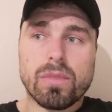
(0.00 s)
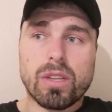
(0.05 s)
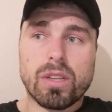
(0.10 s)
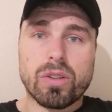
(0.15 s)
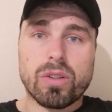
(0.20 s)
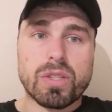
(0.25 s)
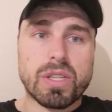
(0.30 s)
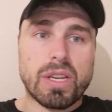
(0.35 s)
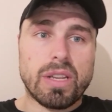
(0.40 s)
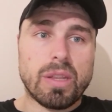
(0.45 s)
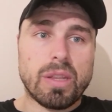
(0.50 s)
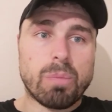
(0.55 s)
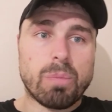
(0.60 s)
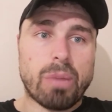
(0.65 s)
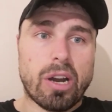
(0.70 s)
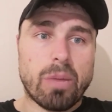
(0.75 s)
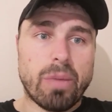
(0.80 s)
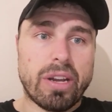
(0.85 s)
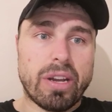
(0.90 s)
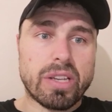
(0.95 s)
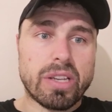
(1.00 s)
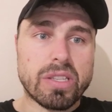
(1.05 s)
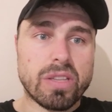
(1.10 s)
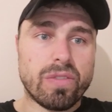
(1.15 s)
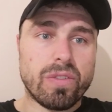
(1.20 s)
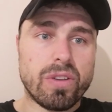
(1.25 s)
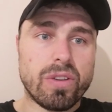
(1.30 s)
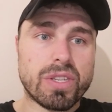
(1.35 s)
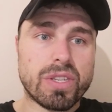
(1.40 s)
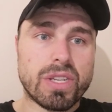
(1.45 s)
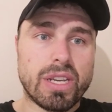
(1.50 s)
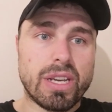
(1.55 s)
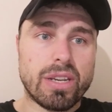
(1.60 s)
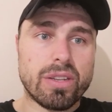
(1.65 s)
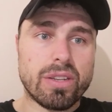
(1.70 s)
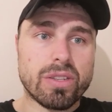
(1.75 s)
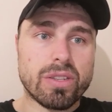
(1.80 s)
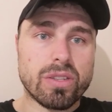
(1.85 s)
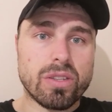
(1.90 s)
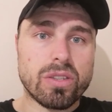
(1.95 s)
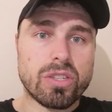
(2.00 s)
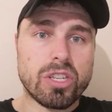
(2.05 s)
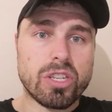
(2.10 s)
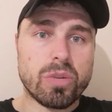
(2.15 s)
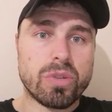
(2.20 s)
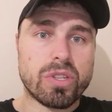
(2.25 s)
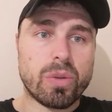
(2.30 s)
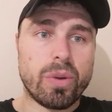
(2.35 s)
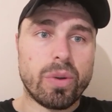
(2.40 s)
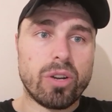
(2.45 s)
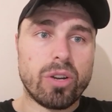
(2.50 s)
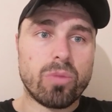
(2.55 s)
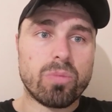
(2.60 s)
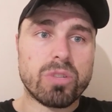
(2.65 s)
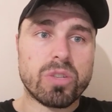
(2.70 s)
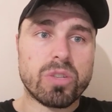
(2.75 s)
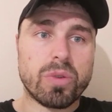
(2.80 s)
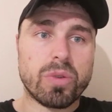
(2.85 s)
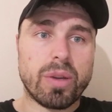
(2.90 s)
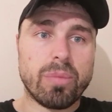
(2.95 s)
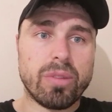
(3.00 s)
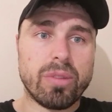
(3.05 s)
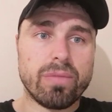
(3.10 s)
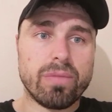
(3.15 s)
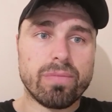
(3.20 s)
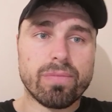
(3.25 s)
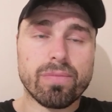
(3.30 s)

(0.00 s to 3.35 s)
could see the paramedics and the first aiders and the stewards going up to him, and